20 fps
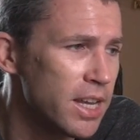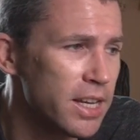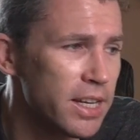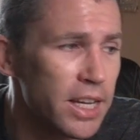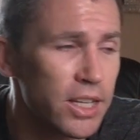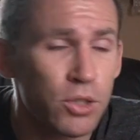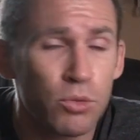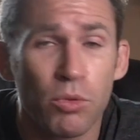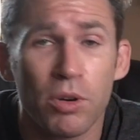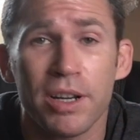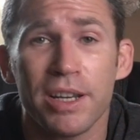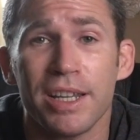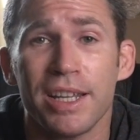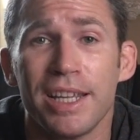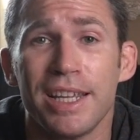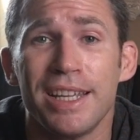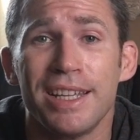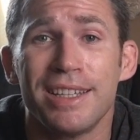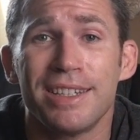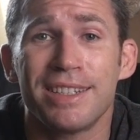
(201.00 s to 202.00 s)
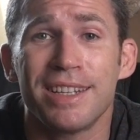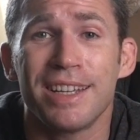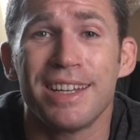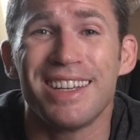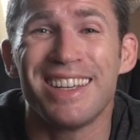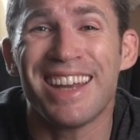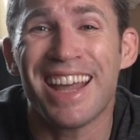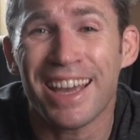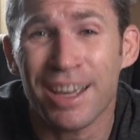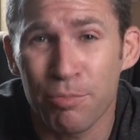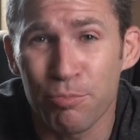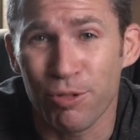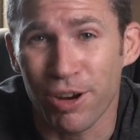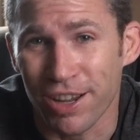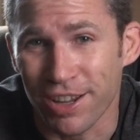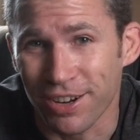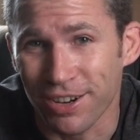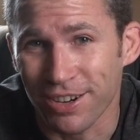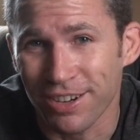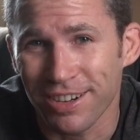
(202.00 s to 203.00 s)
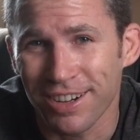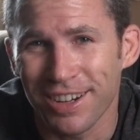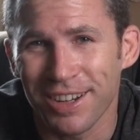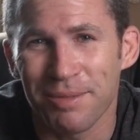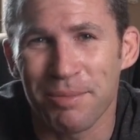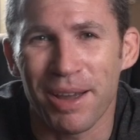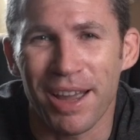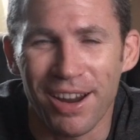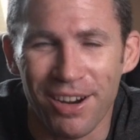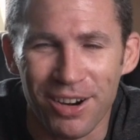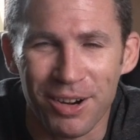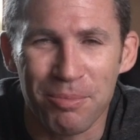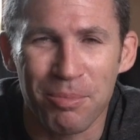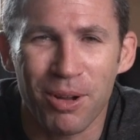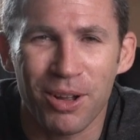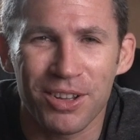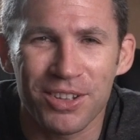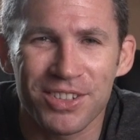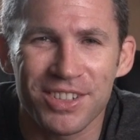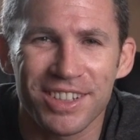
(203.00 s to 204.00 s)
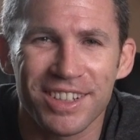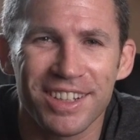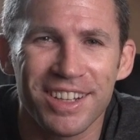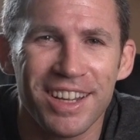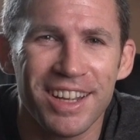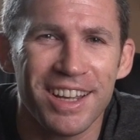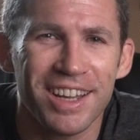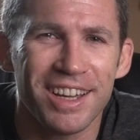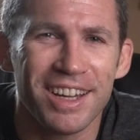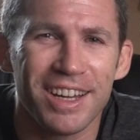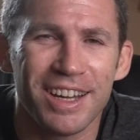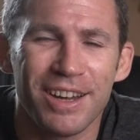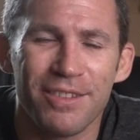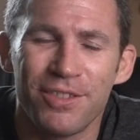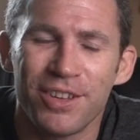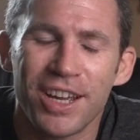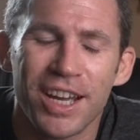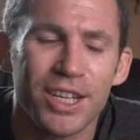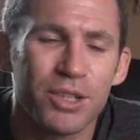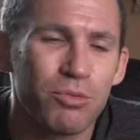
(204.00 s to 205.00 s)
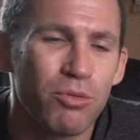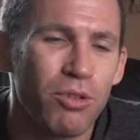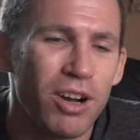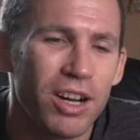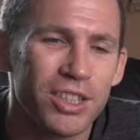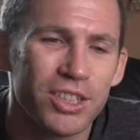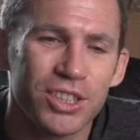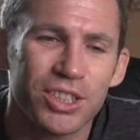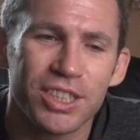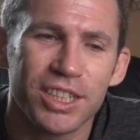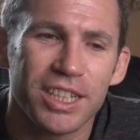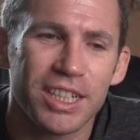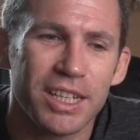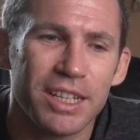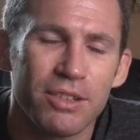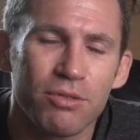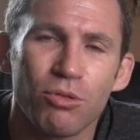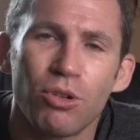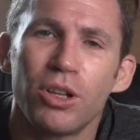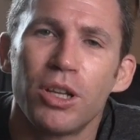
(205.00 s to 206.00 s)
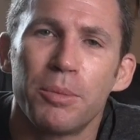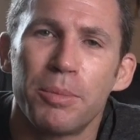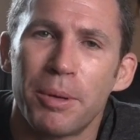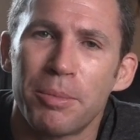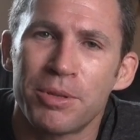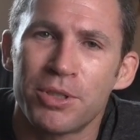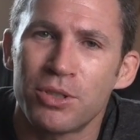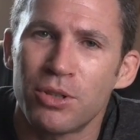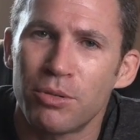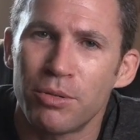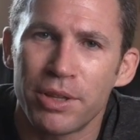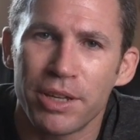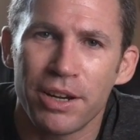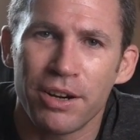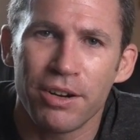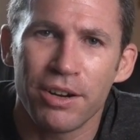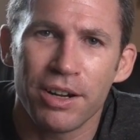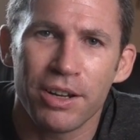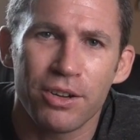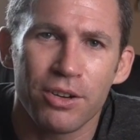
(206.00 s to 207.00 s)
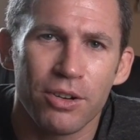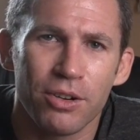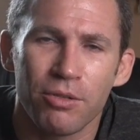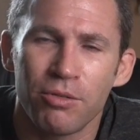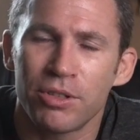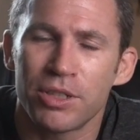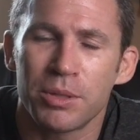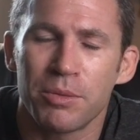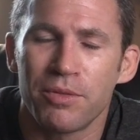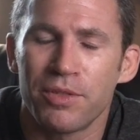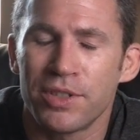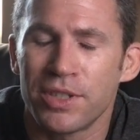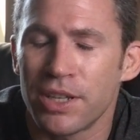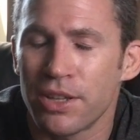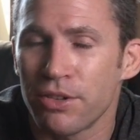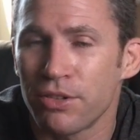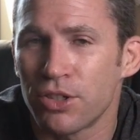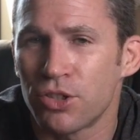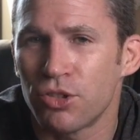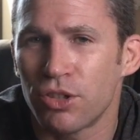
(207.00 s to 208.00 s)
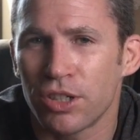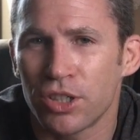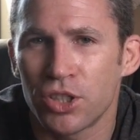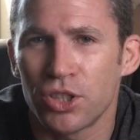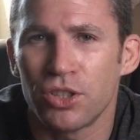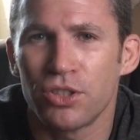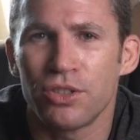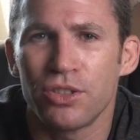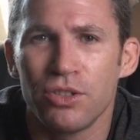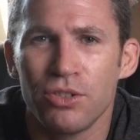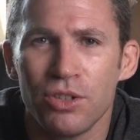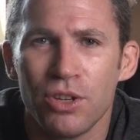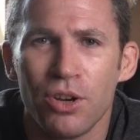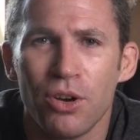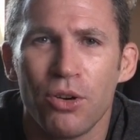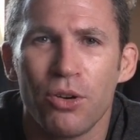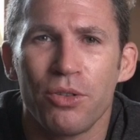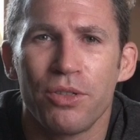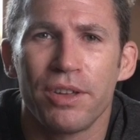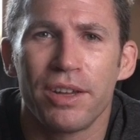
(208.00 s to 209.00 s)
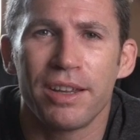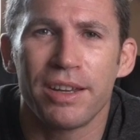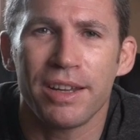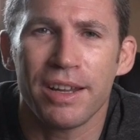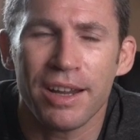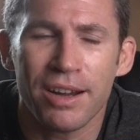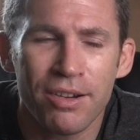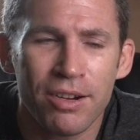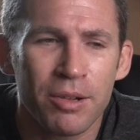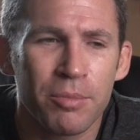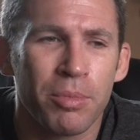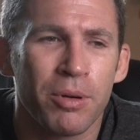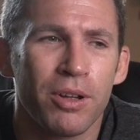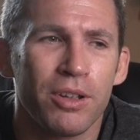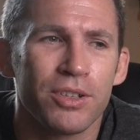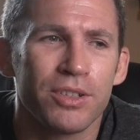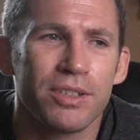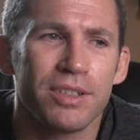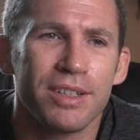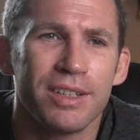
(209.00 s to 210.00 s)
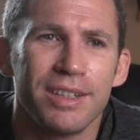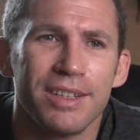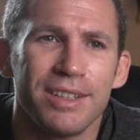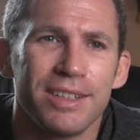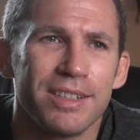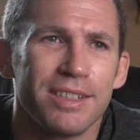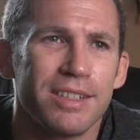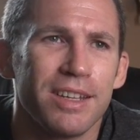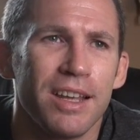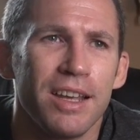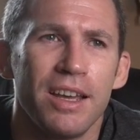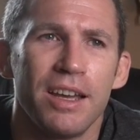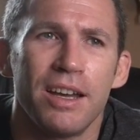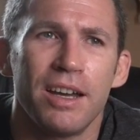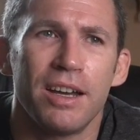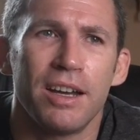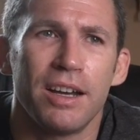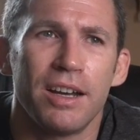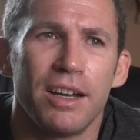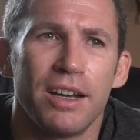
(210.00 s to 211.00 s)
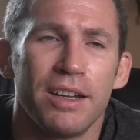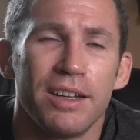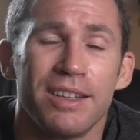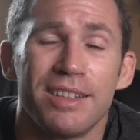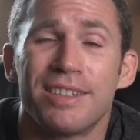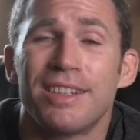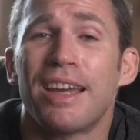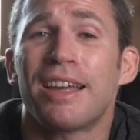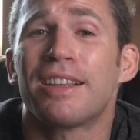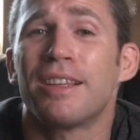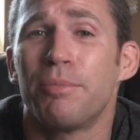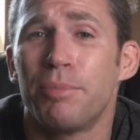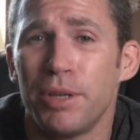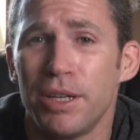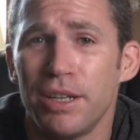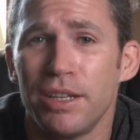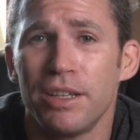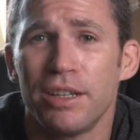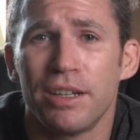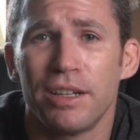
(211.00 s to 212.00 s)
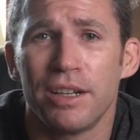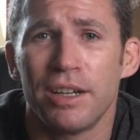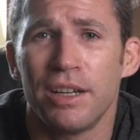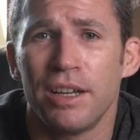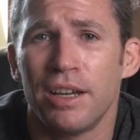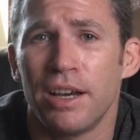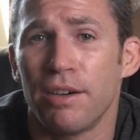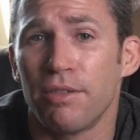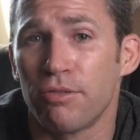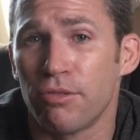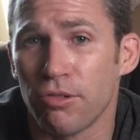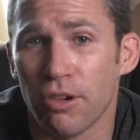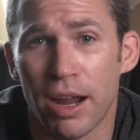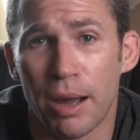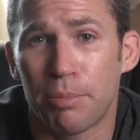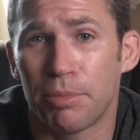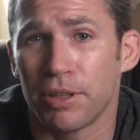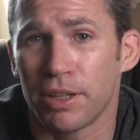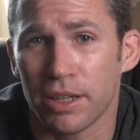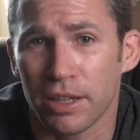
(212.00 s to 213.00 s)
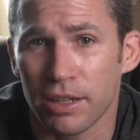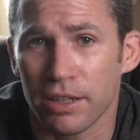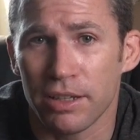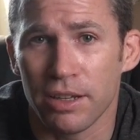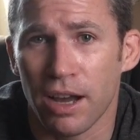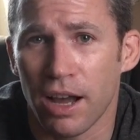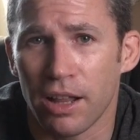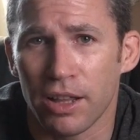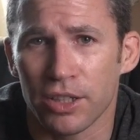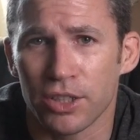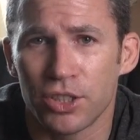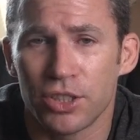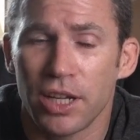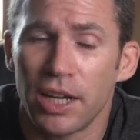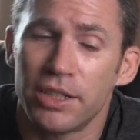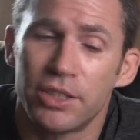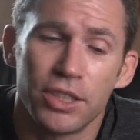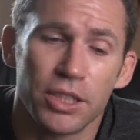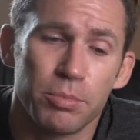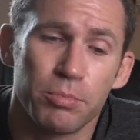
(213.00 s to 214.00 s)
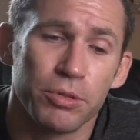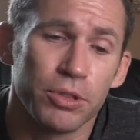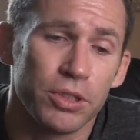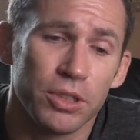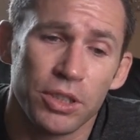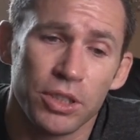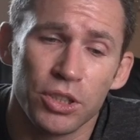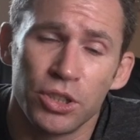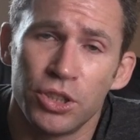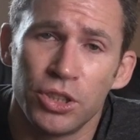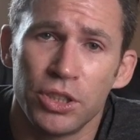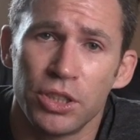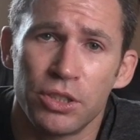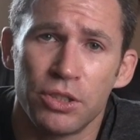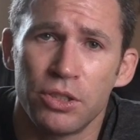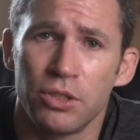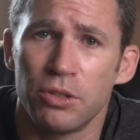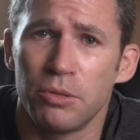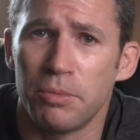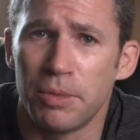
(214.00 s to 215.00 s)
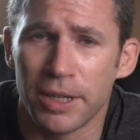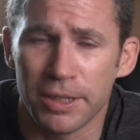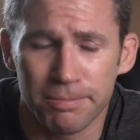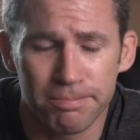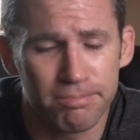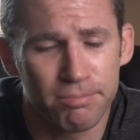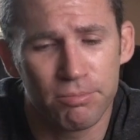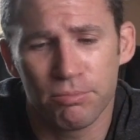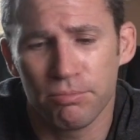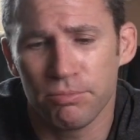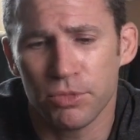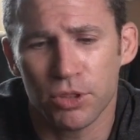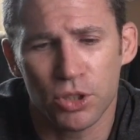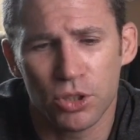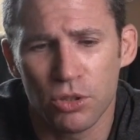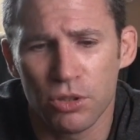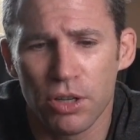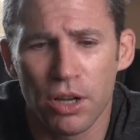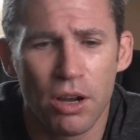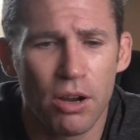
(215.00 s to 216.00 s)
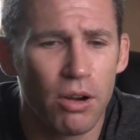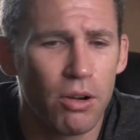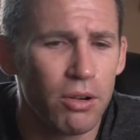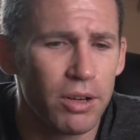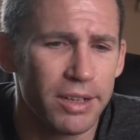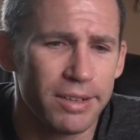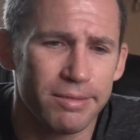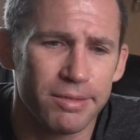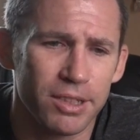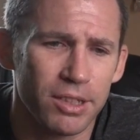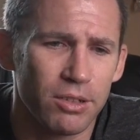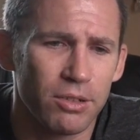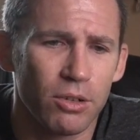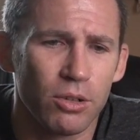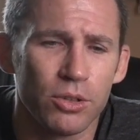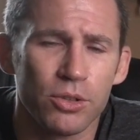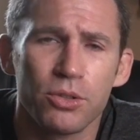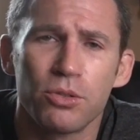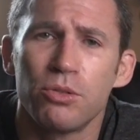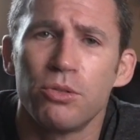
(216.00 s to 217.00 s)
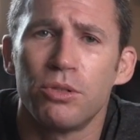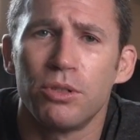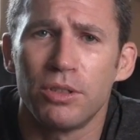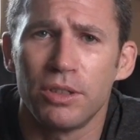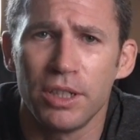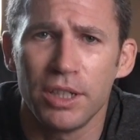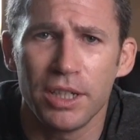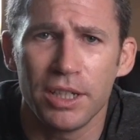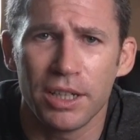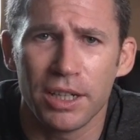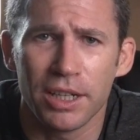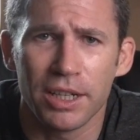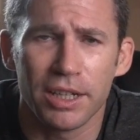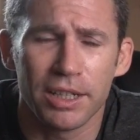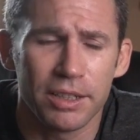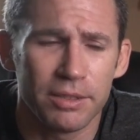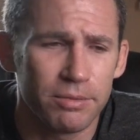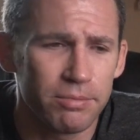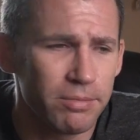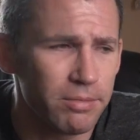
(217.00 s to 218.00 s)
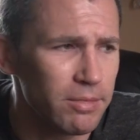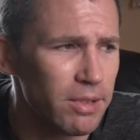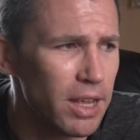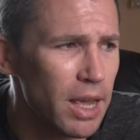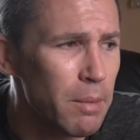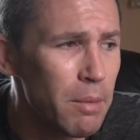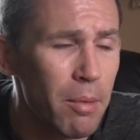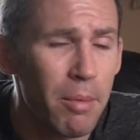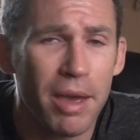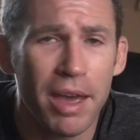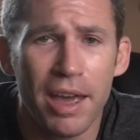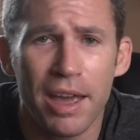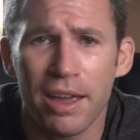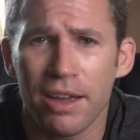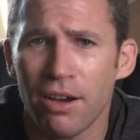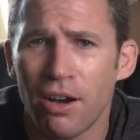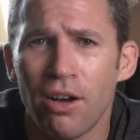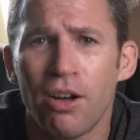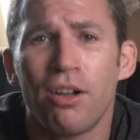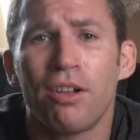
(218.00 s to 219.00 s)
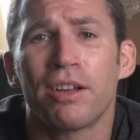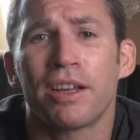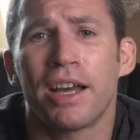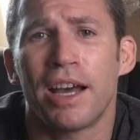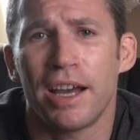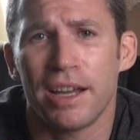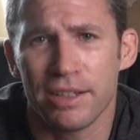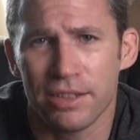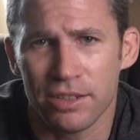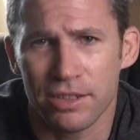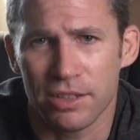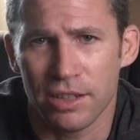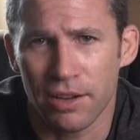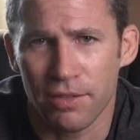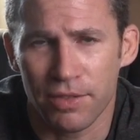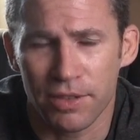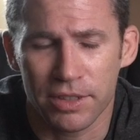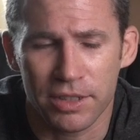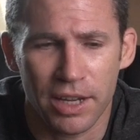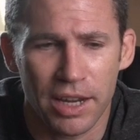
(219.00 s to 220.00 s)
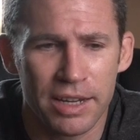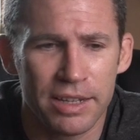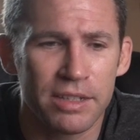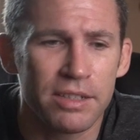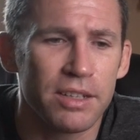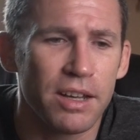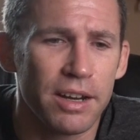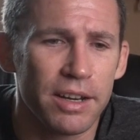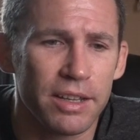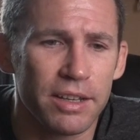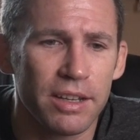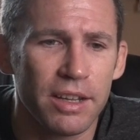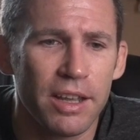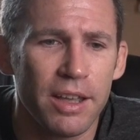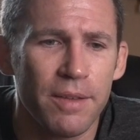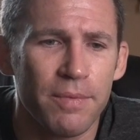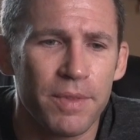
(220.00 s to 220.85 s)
Next one is Neck Breaker by Eric Paulson. If you guys watched the roll-up episode with Eric or some of his other instructionals, you know that Eric Paulson is an encyclopedia of grappling knowledge, not just Brazilian Jiu-Jitsu, but Shudo and old school MMA, all kinds of stuff this guy has studied.